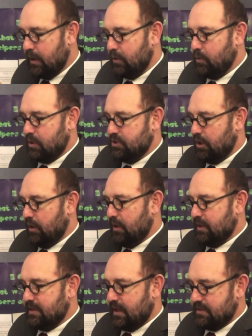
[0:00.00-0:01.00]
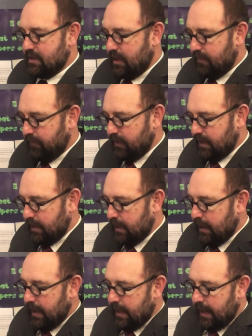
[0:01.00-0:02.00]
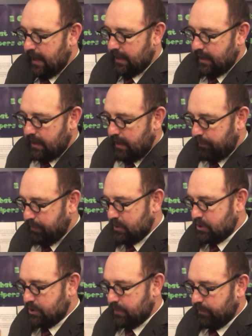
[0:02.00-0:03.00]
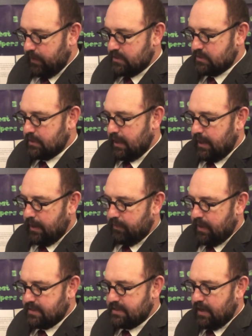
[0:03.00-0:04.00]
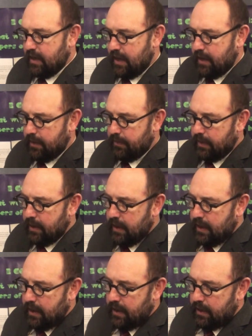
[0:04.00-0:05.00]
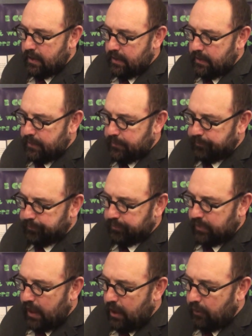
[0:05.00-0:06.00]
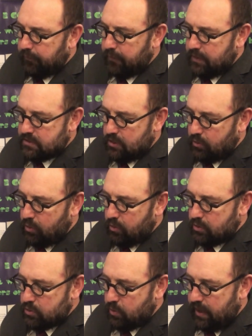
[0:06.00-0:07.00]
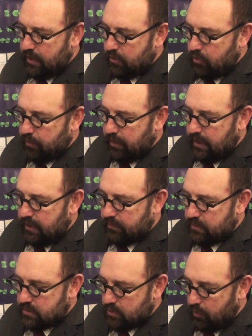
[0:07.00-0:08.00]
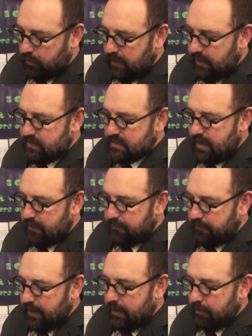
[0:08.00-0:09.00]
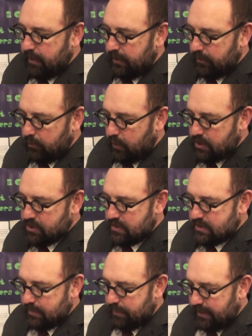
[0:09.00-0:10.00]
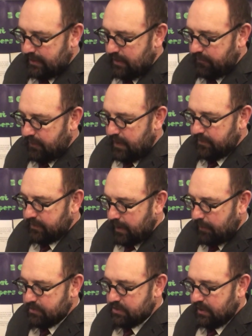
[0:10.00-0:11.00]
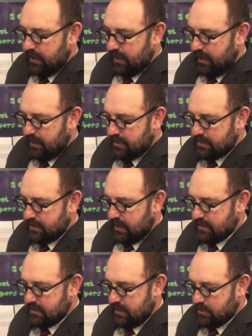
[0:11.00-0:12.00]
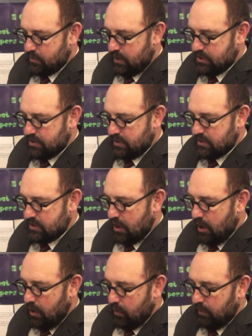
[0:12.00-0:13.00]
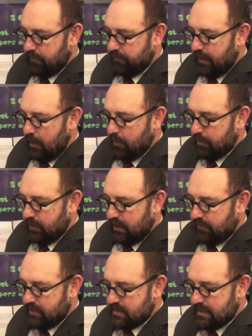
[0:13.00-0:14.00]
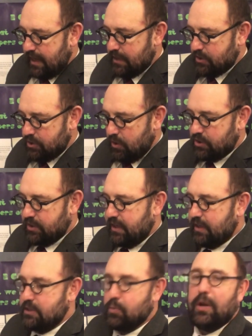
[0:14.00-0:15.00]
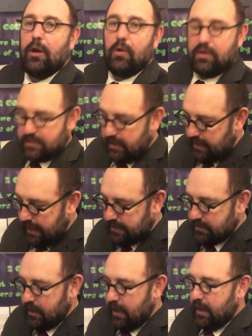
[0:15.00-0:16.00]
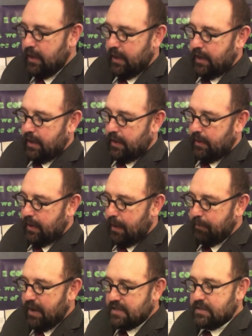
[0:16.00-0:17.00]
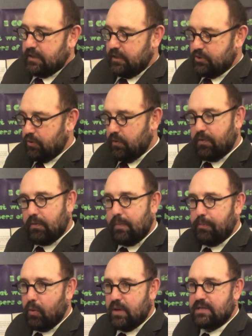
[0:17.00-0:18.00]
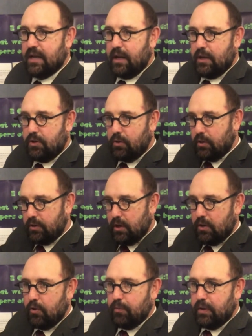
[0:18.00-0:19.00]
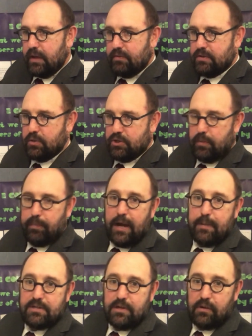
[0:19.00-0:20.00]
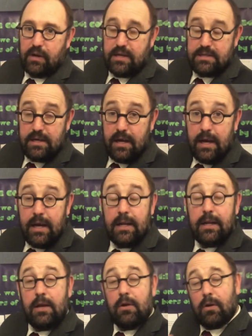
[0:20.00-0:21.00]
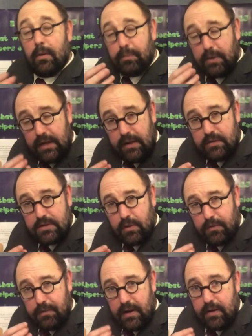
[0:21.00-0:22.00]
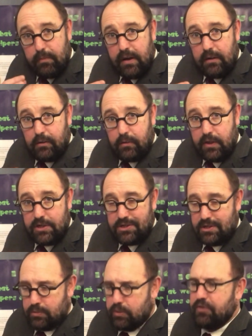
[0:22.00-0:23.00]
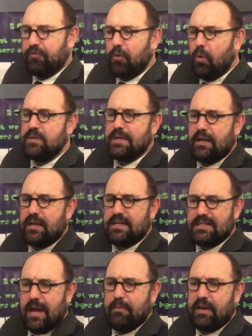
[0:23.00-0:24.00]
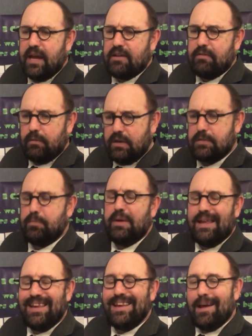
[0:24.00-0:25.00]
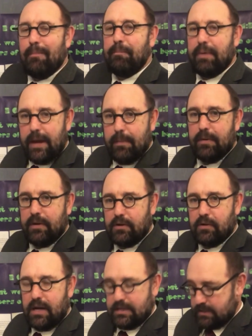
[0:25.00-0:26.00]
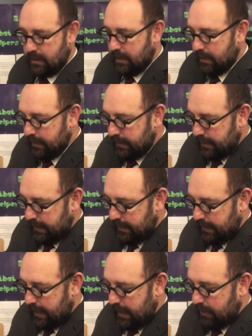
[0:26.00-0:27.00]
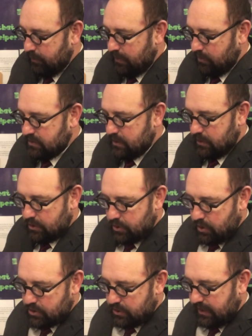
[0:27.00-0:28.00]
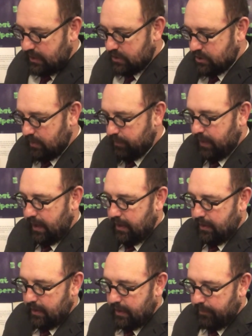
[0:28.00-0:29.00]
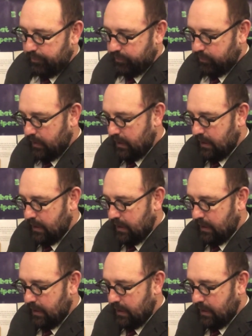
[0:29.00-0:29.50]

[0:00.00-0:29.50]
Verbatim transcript: KwaZulu-Natal, South Africa. And in their pitch, it's um, they said, uh, Alpha is a course where new believers or believers that have fundamental questions about their faith come together and discuss these questions with fellow believers and church leaders. We looked at that. Uh, I basically drew three points out of that. You've got the new believers, which are babes in Christ. Then you've got believers with fundamental questions, which falls under the same category as being a babe in Christ. Uh, and then we looked at the church leadership, and, um,